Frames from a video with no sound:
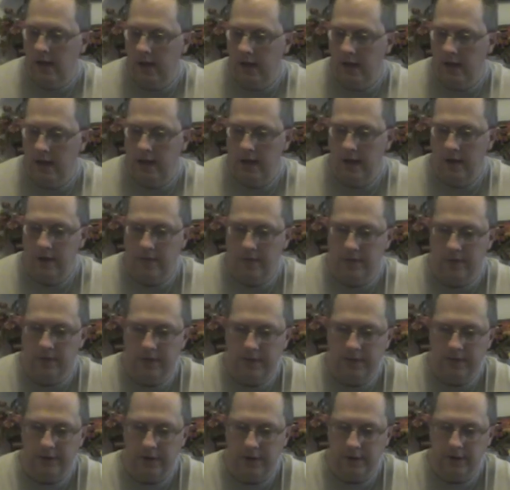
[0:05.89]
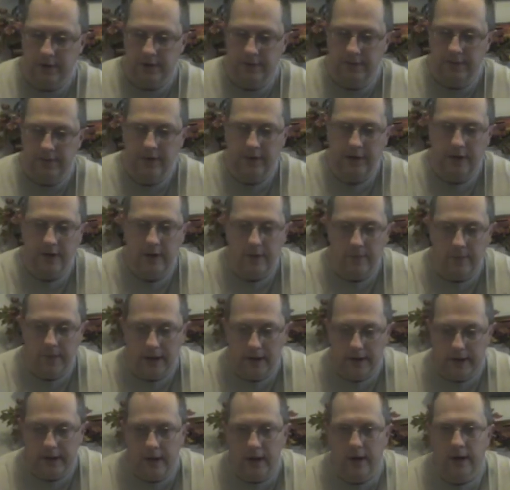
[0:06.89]
I want to start the video
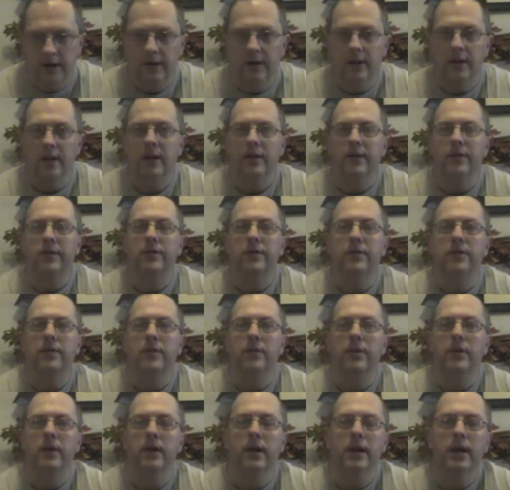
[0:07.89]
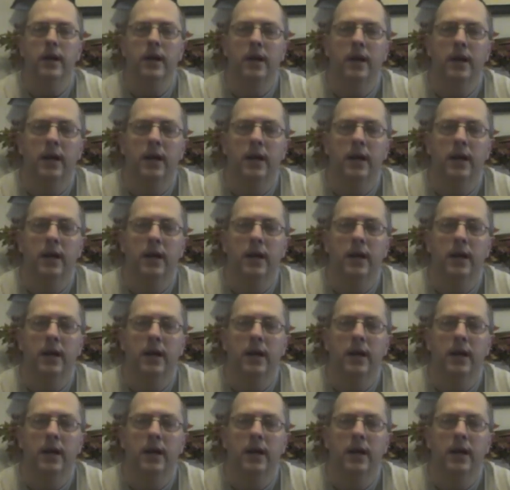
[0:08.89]
by telling you a little story.